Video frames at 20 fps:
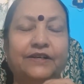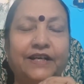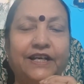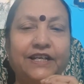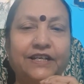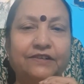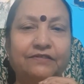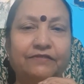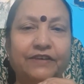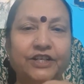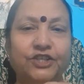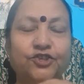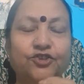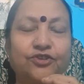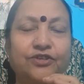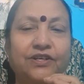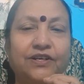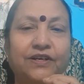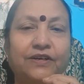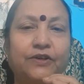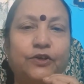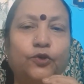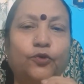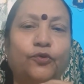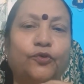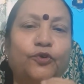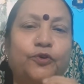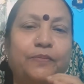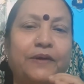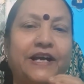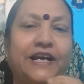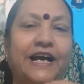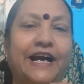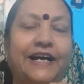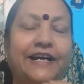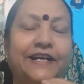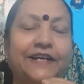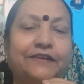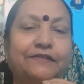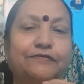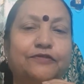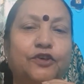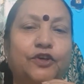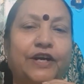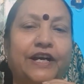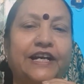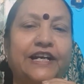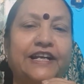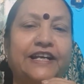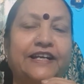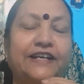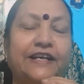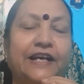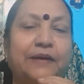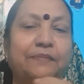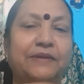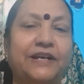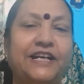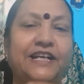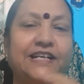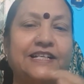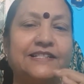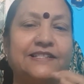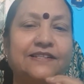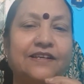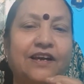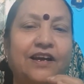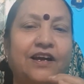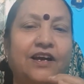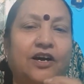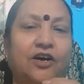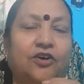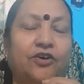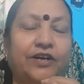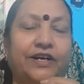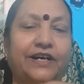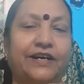in which you could be guided for any remedies or